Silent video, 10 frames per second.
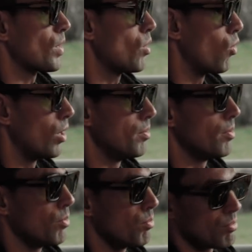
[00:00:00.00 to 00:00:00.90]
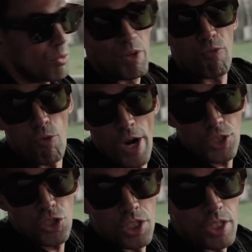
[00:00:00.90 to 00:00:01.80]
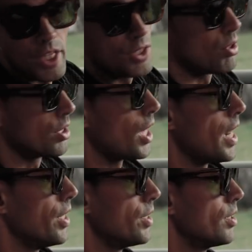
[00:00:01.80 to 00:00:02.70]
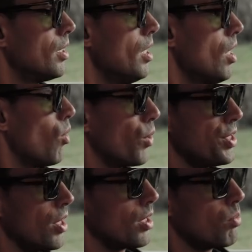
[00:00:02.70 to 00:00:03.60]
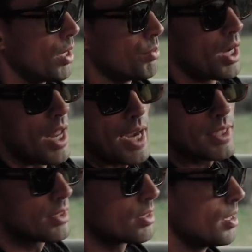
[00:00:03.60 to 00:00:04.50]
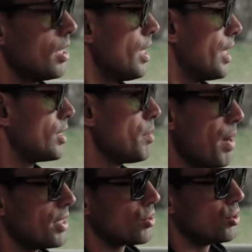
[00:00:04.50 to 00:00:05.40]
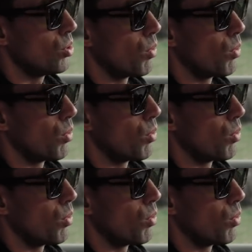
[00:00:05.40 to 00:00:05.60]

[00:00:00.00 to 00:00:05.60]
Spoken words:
or refreshed in case you are tired, or the other one, relaxed. It depends on you